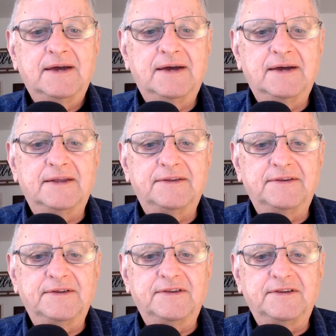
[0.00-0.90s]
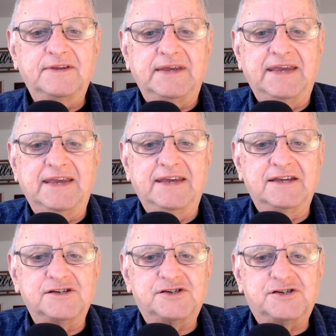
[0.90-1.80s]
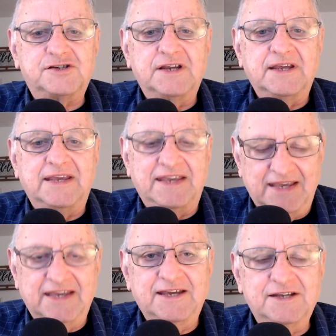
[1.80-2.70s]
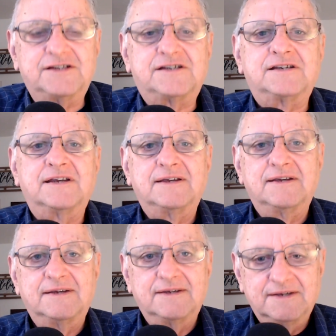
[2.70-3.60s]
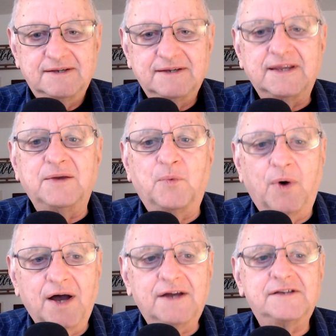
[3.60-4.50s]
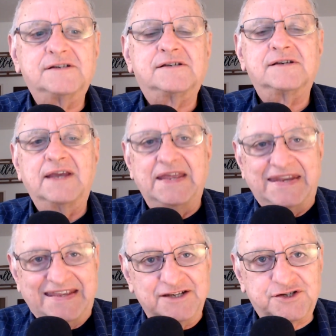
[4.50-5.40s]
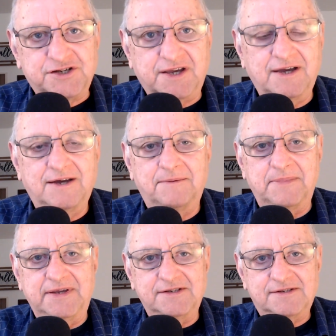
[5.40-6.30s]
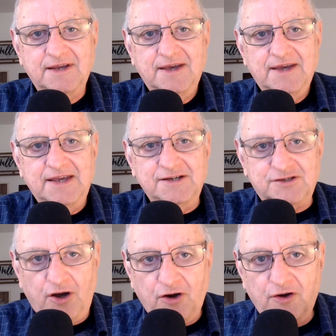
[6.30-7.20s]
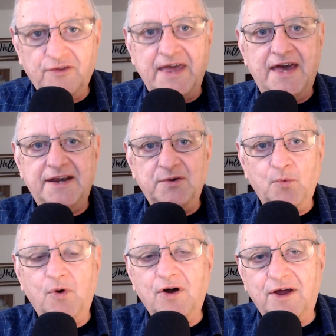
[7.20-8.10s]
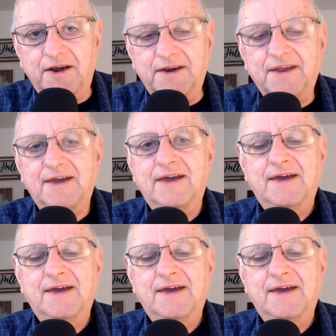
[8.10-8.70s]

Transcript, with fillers: Uh, he is, he is, he was, and he is to come. He's, he's all that in one.